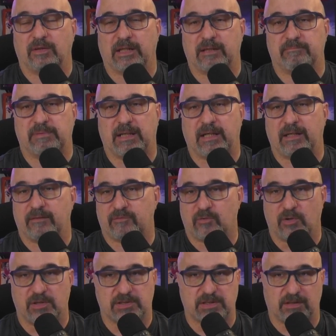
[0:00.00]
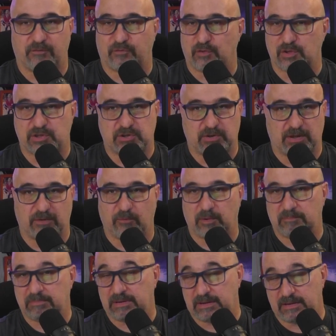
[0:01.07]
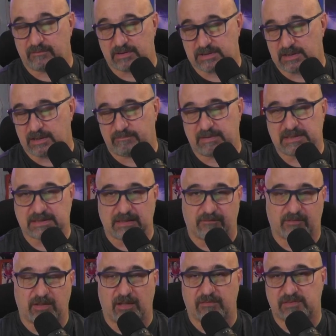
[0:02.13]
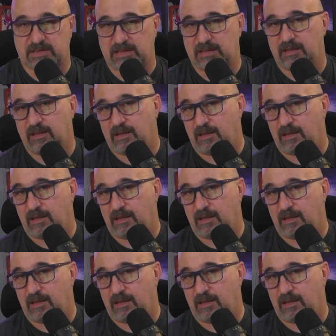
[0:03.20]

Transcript: by, of course, on the first unit, we believe it's going to be Slavkovsky,